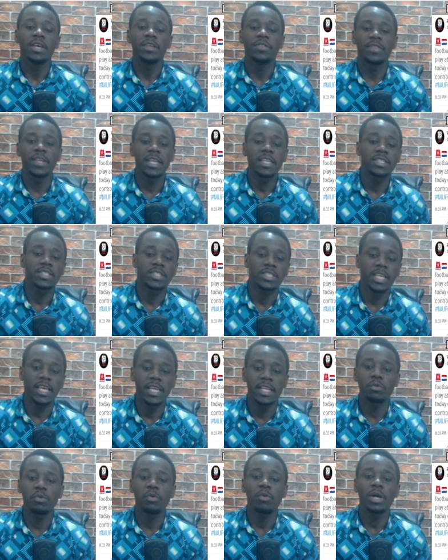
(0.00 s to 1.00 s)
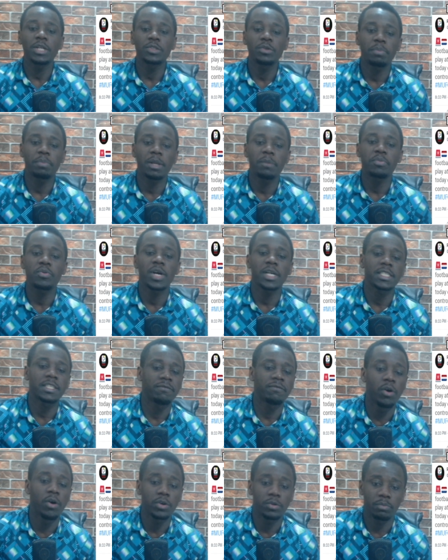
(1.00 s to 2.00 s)
Then he said, we want to play proactive
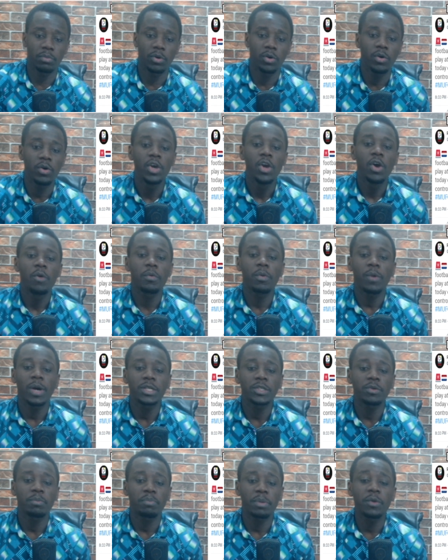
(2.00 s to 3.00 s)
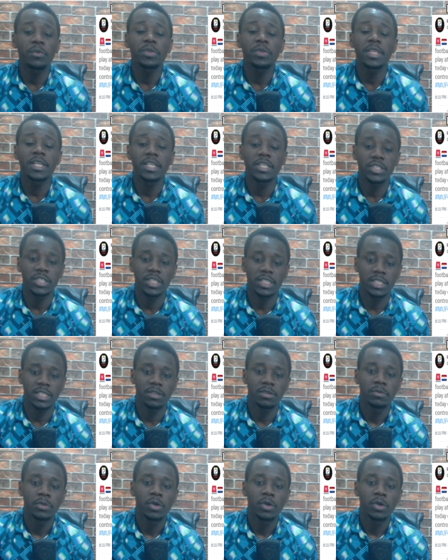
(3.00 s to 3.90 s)
football. We want to play with initiative.